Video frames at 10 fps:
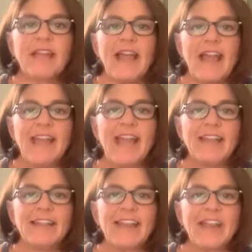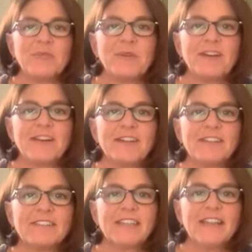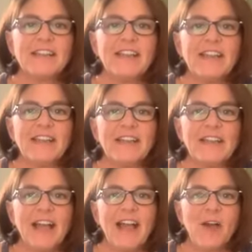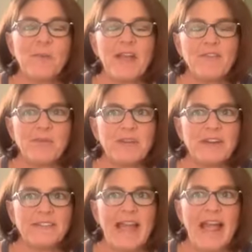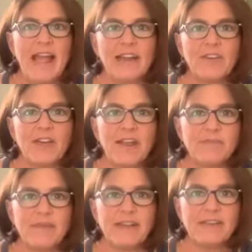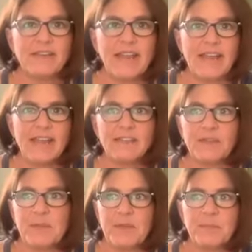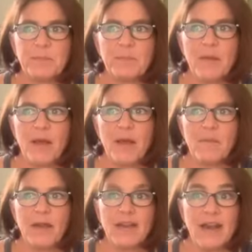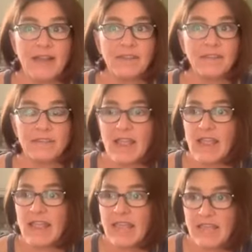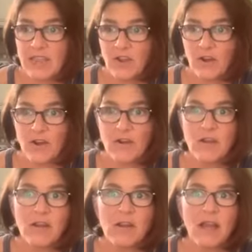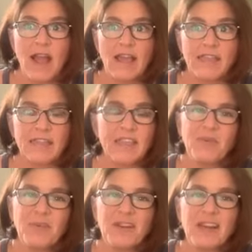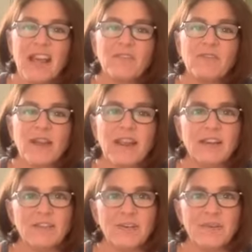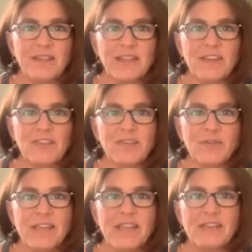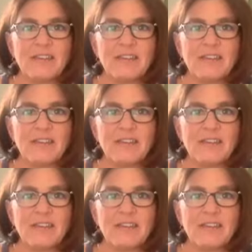Hey, Haley Edwards. I hope everyone has had a great Monday. It's been a nice day here. I think we're gonna have rain a little bit later in the week.